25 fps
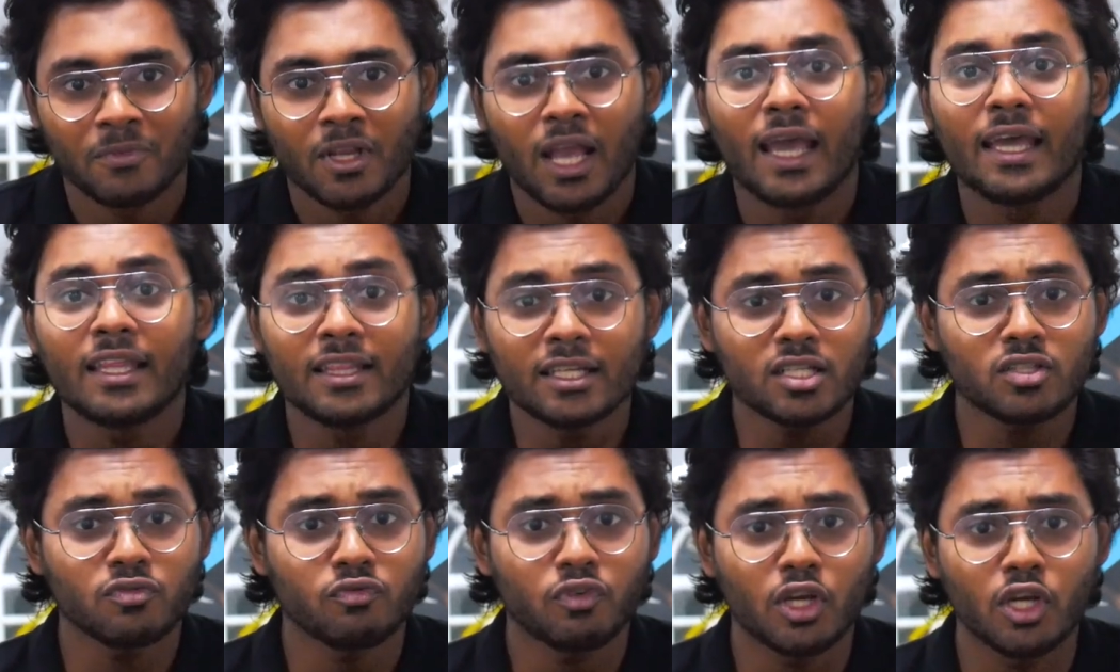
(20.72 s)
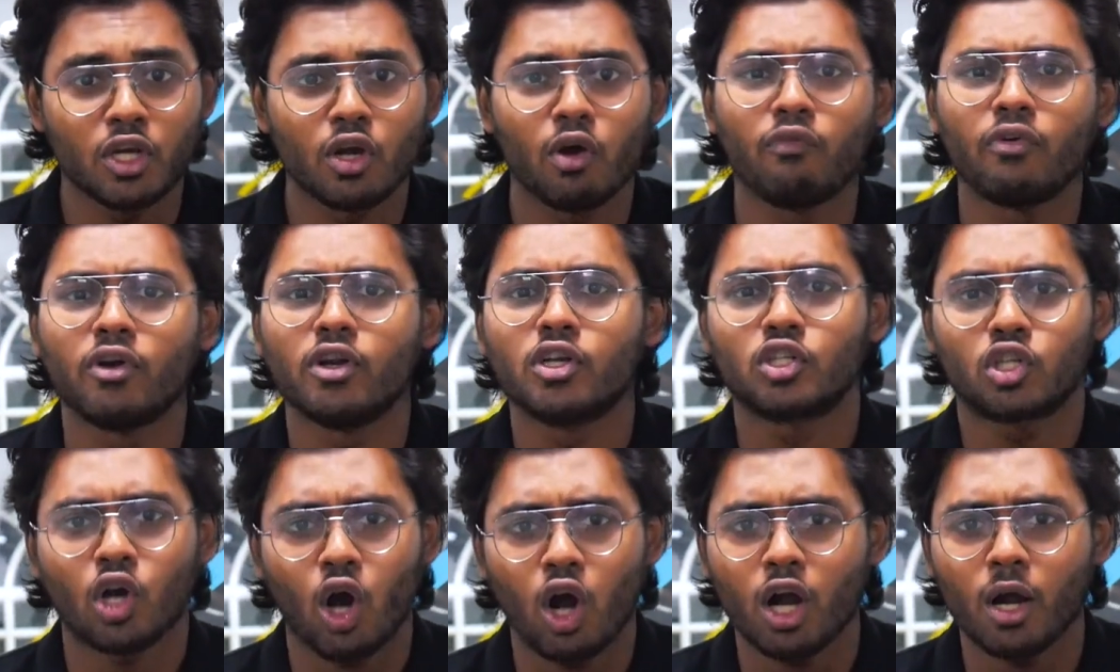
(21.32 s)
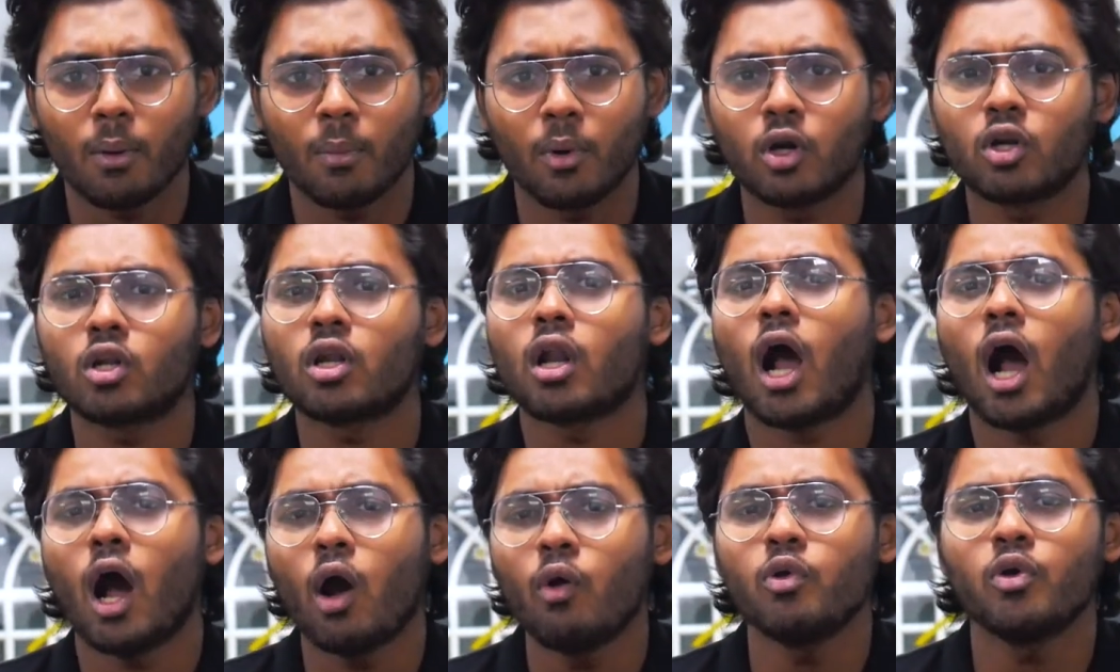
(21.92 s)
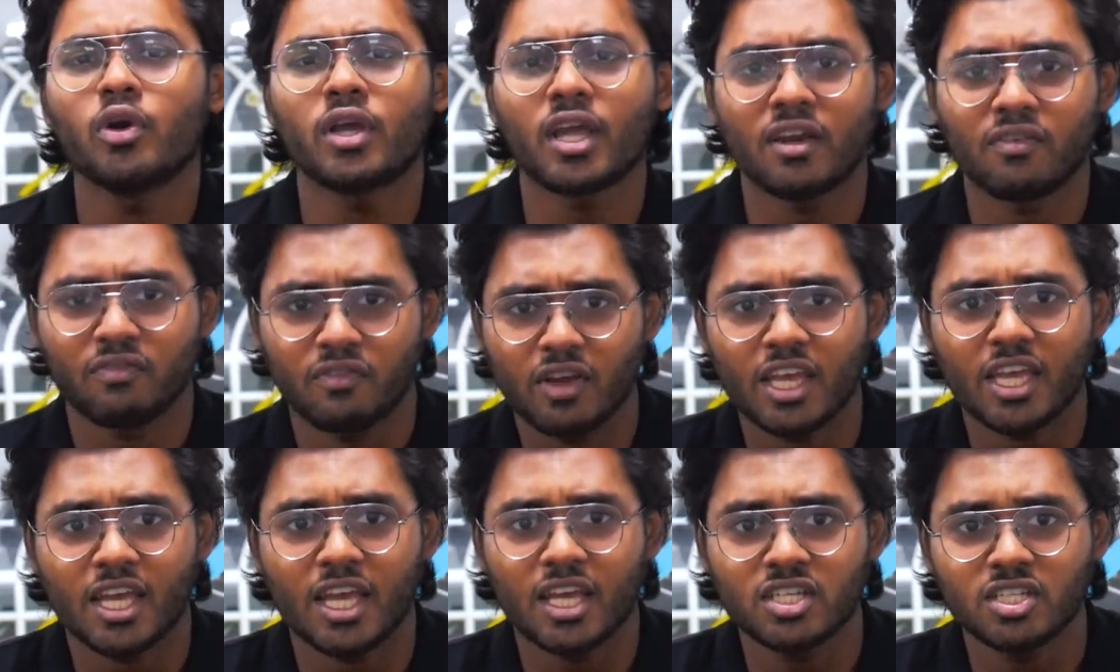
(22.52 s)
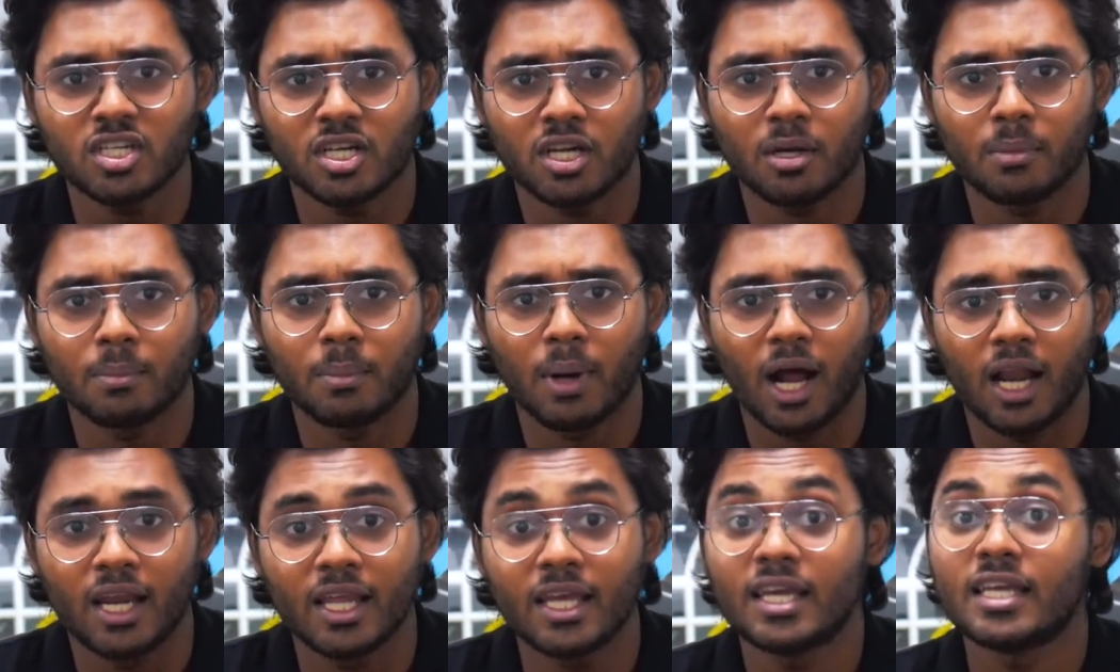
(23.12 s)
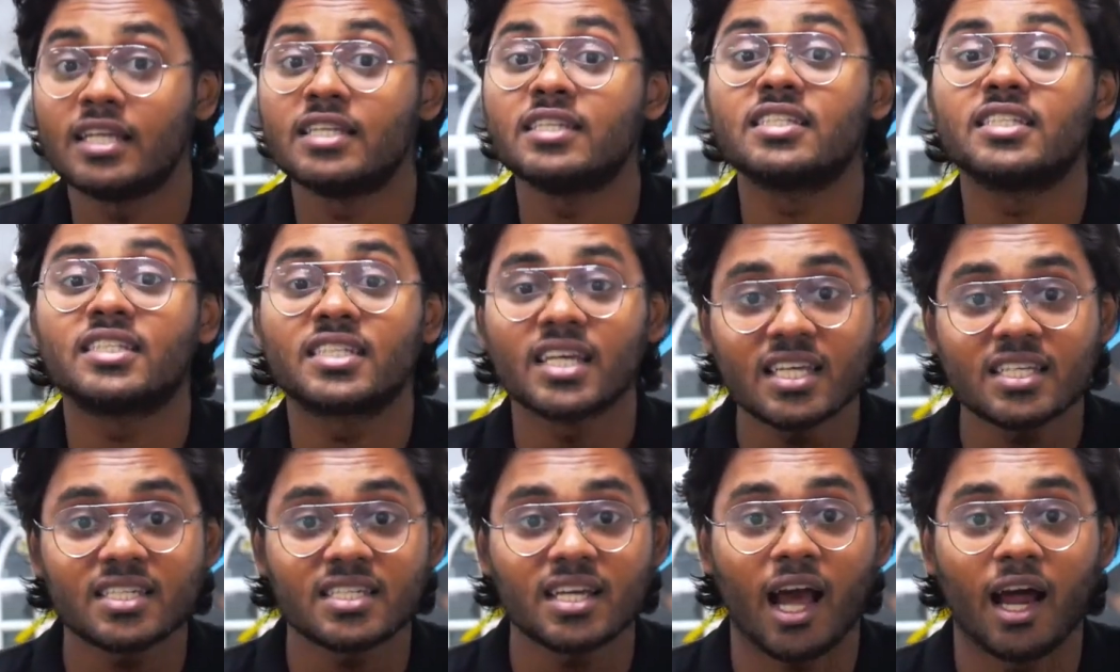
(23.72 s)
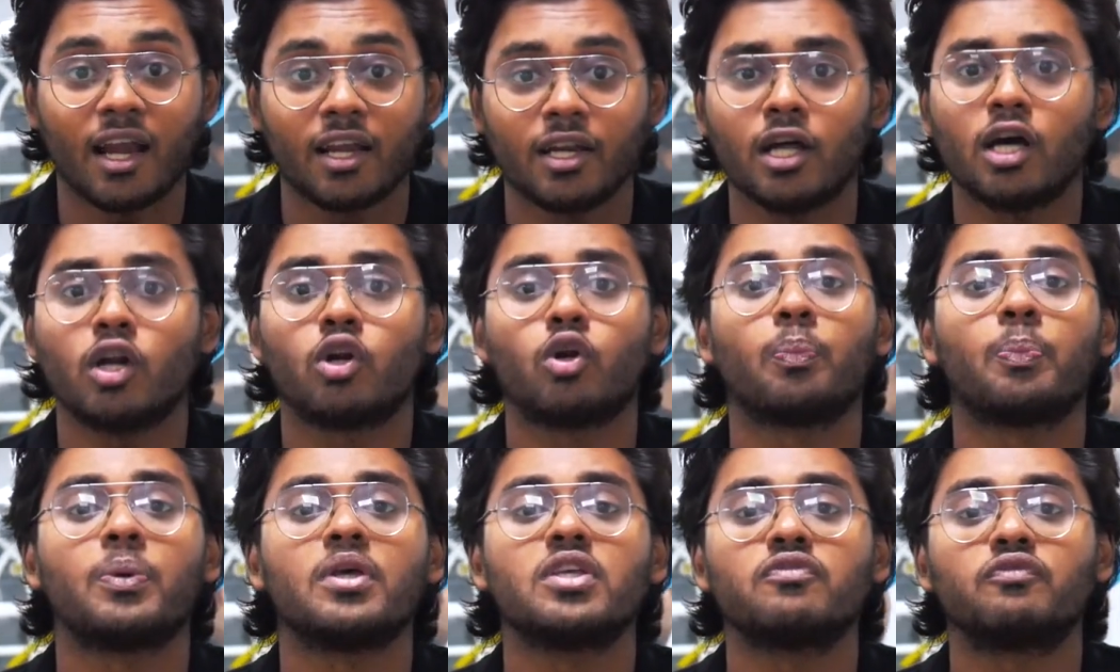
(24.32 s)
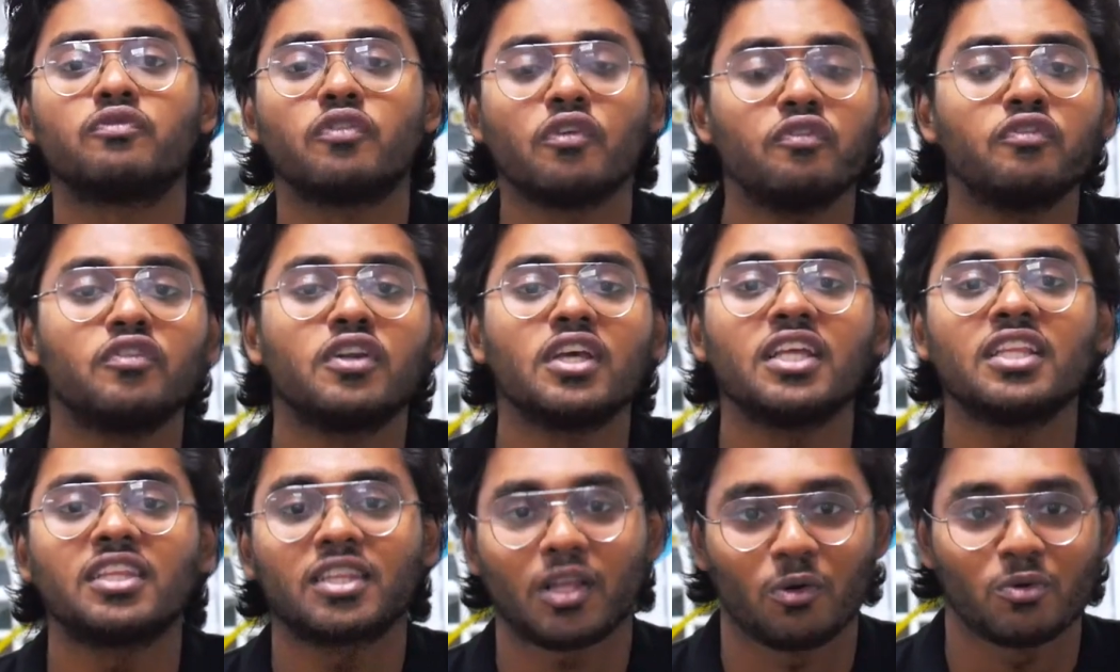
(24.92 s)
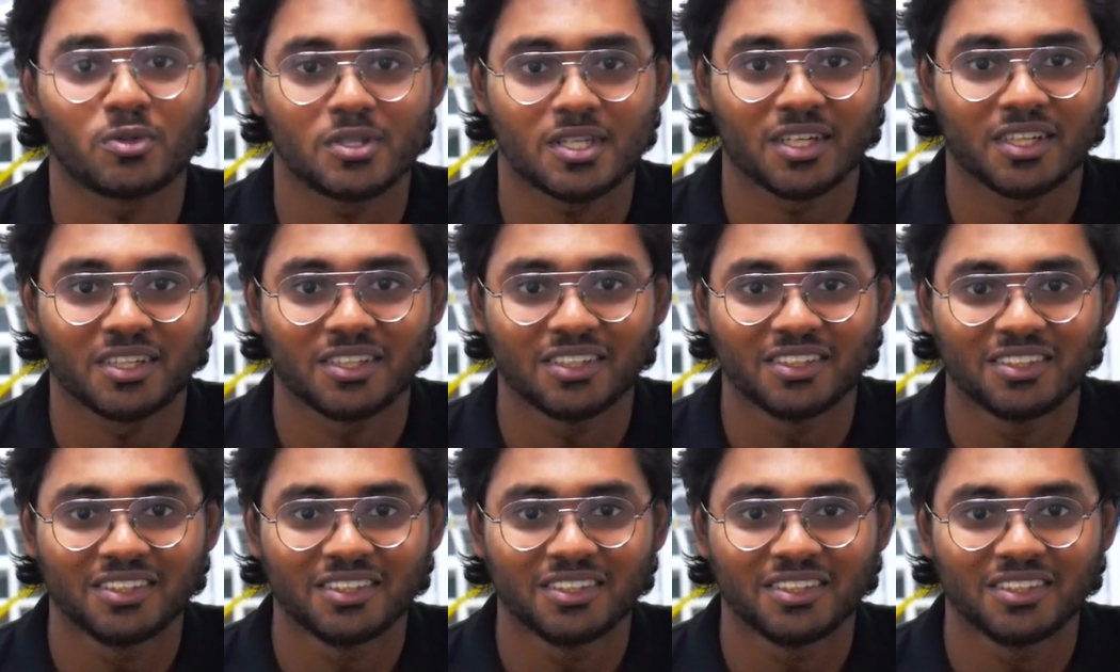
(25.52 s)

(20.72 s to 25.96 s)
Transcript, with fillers: In this video, we will talk about how you can vacation in Bali in just under rupees 15,000.